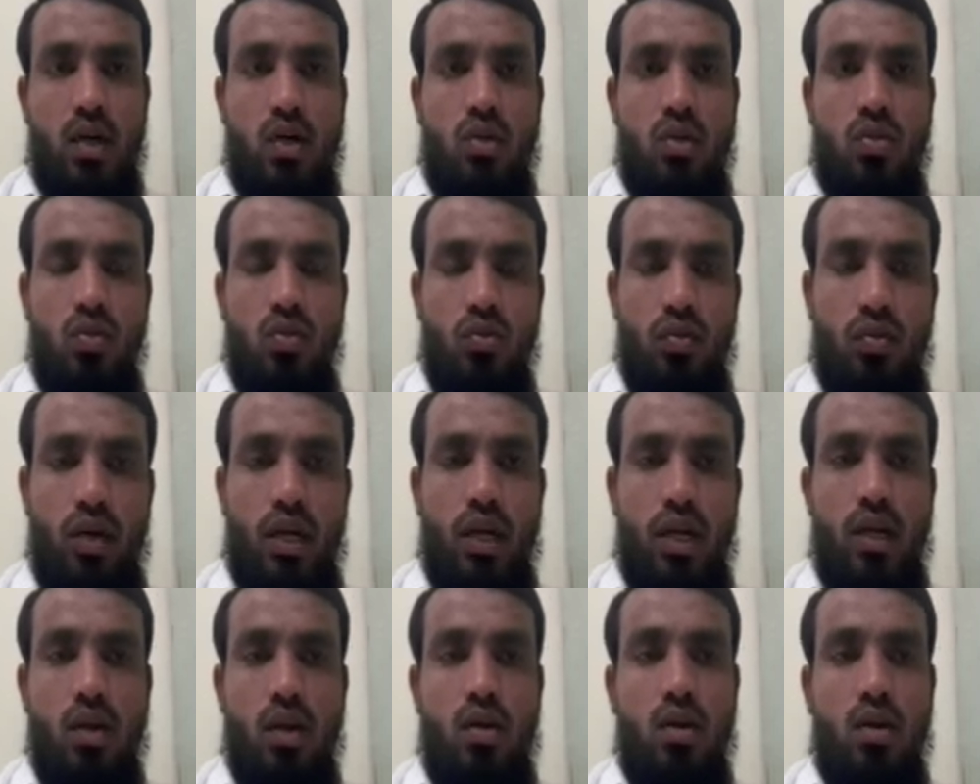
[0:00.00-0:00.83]
So
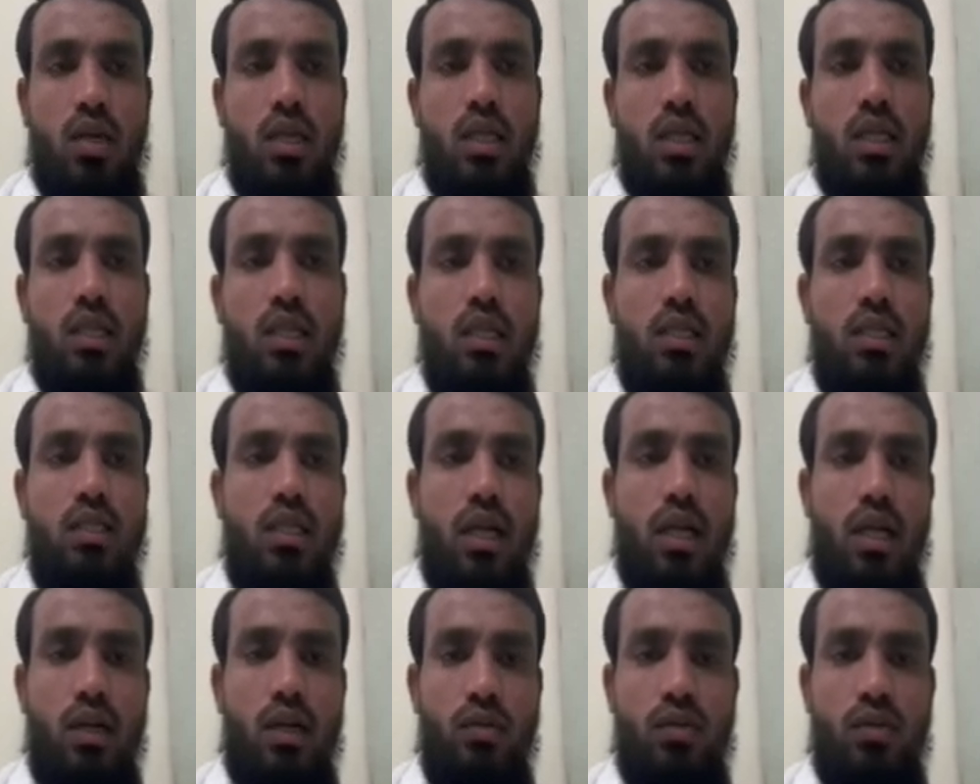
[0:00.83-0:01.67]
where on either
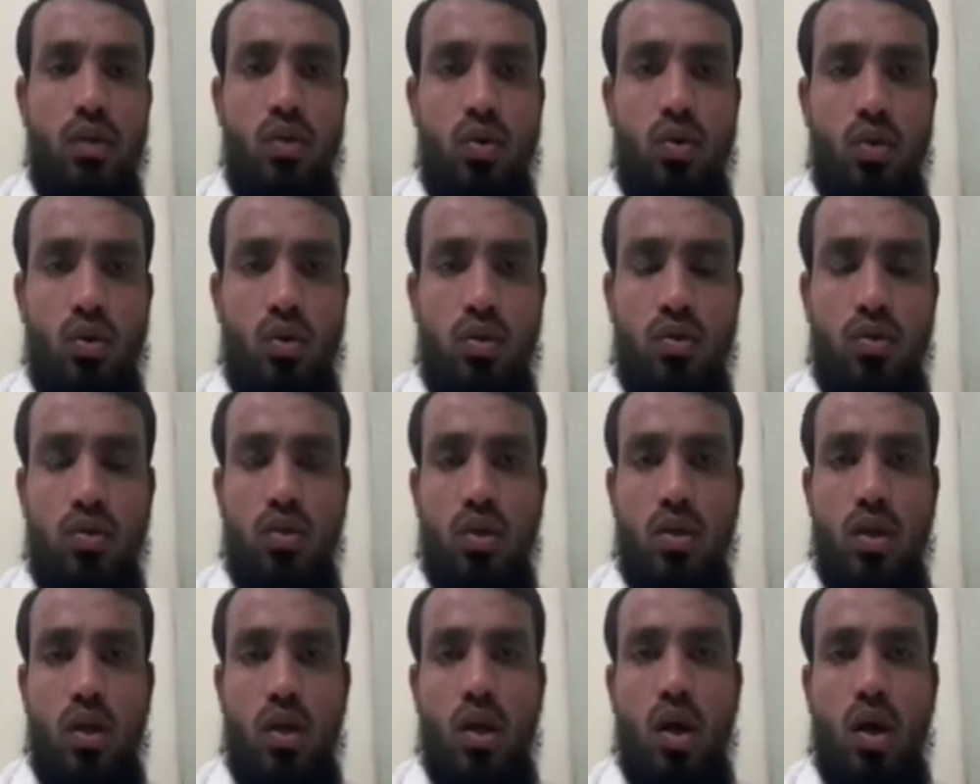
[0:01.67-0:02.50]
side of the nodes
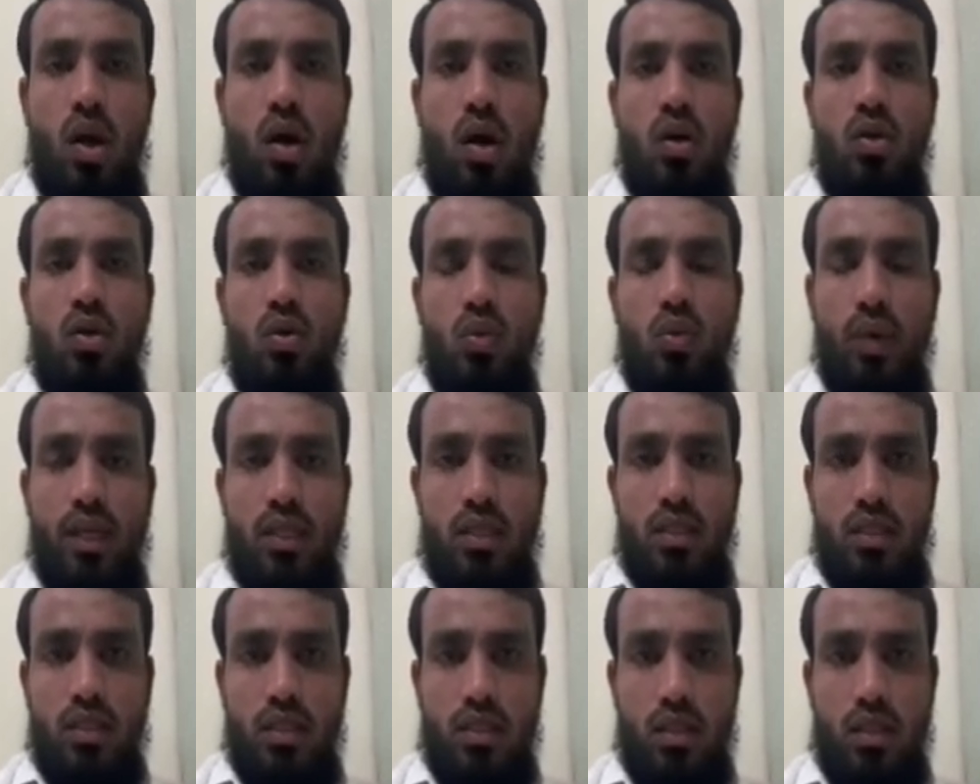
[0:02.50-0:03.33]
on
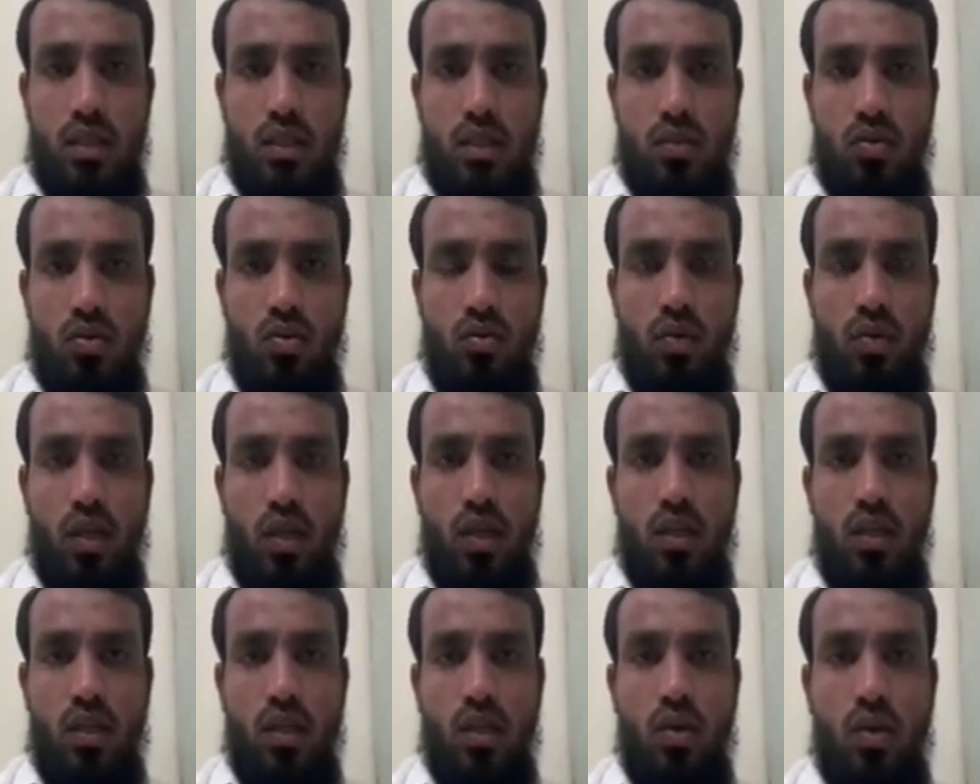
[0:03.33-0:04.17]
twigs, so where
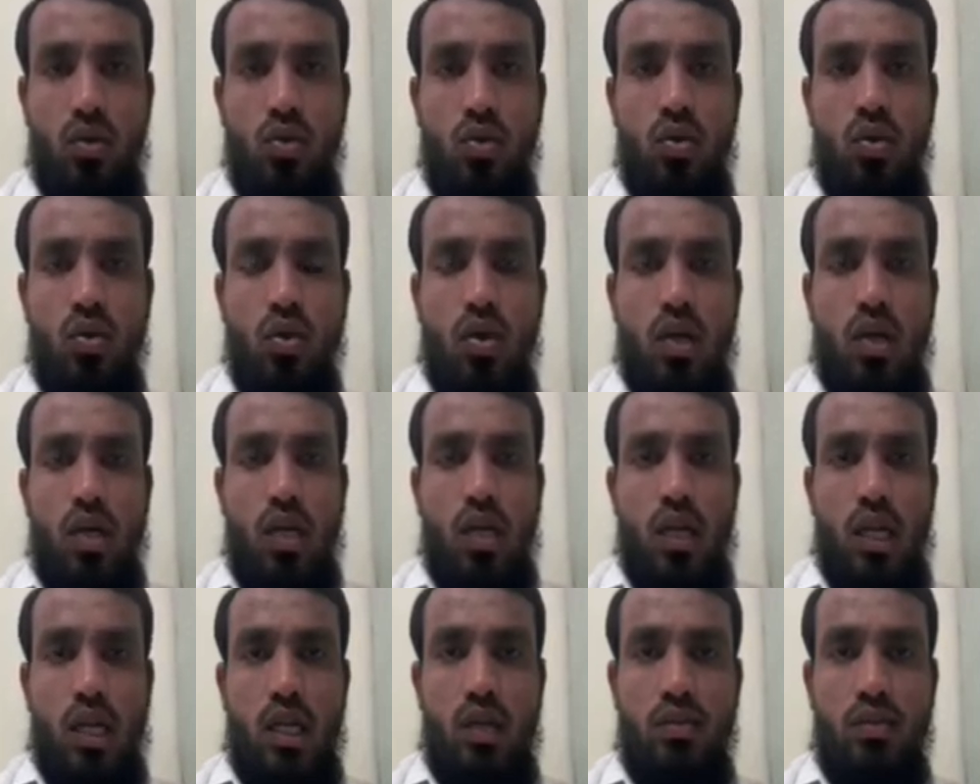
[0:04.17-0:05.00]
the new
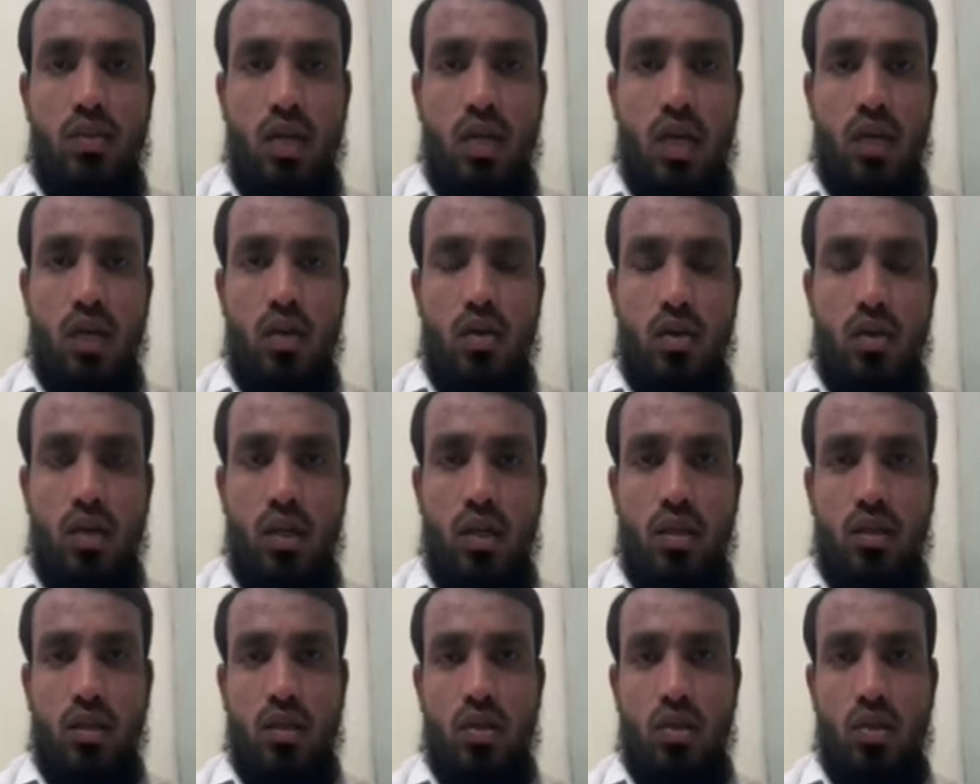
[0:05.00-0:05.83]
leaves are
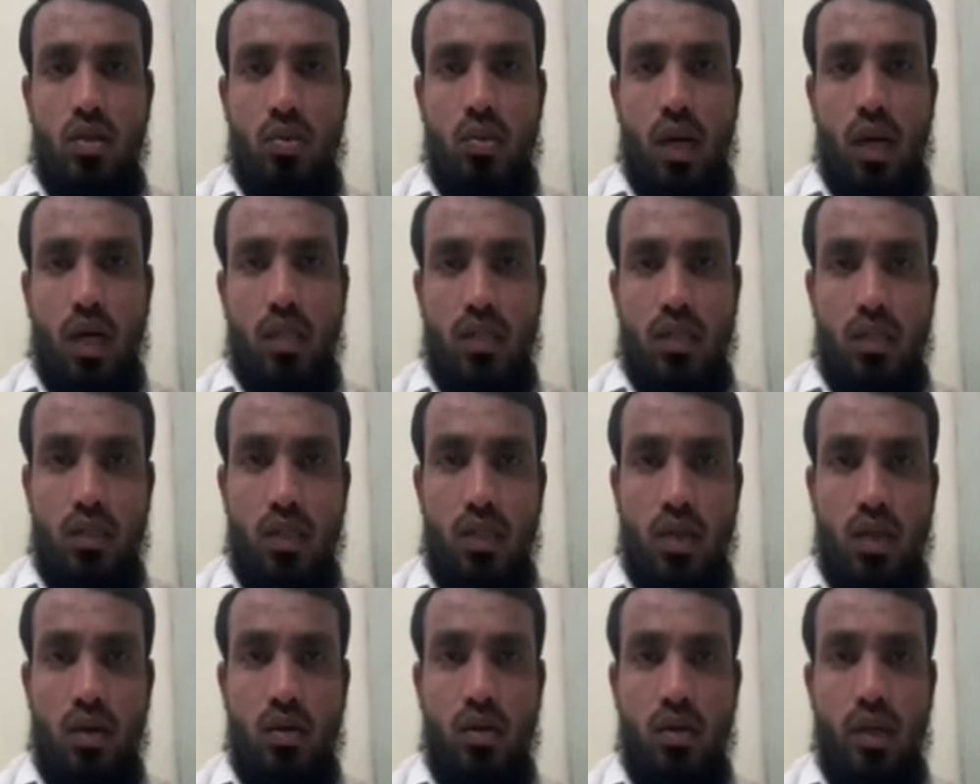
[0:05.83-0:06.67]
growing, new branches
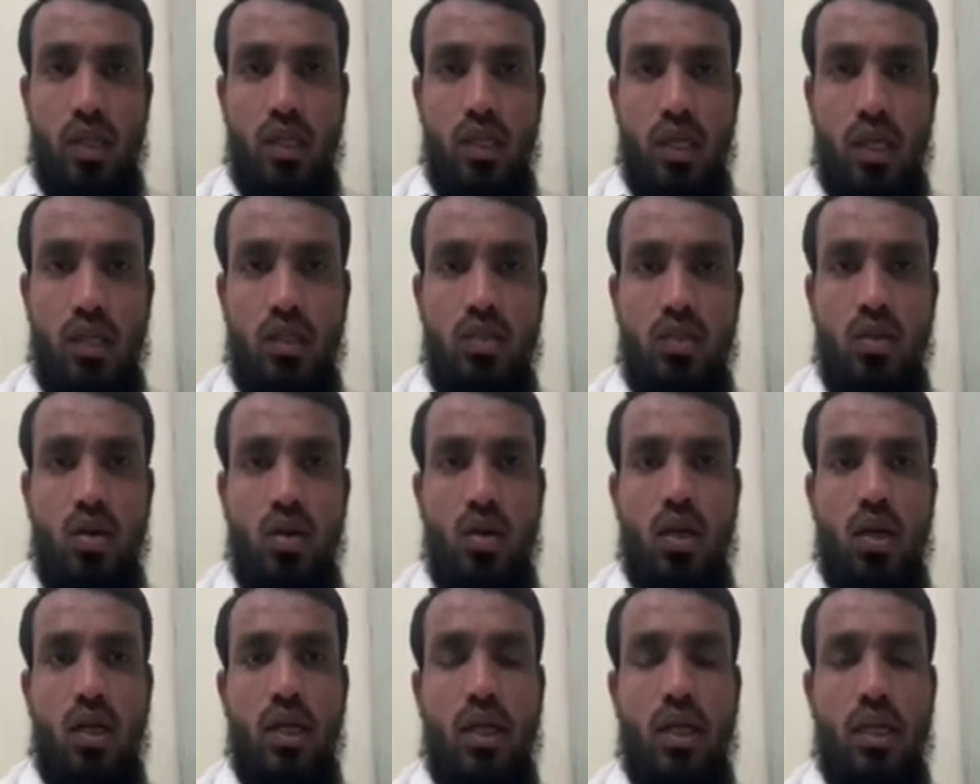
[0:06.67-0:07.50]
are growing, that is
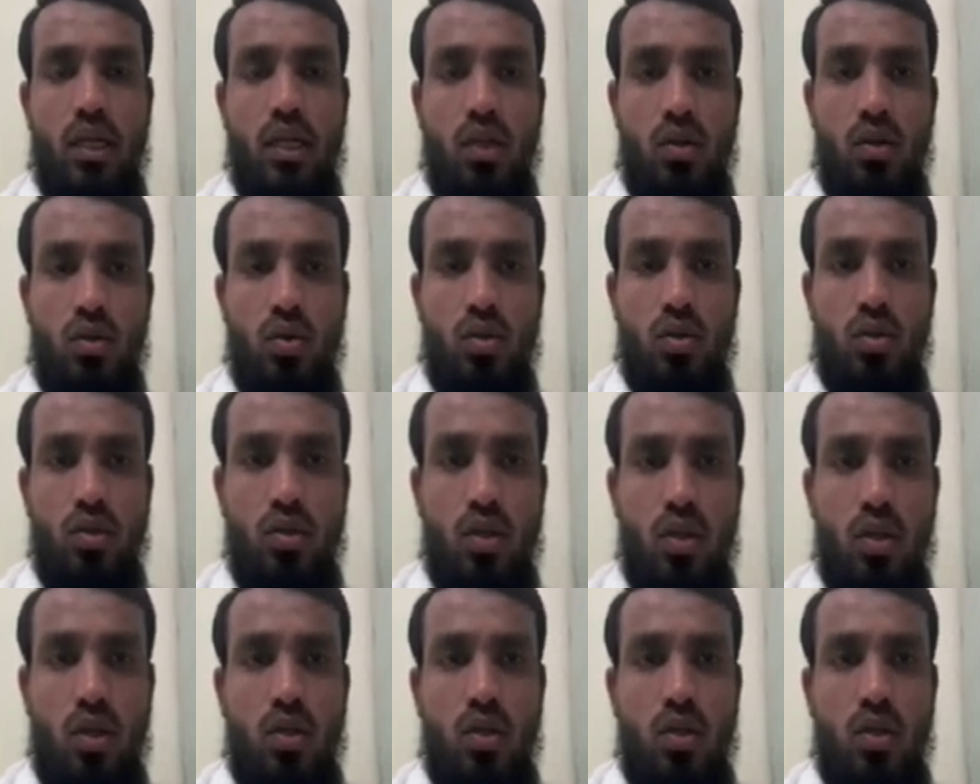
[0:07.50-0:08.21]
called internodes.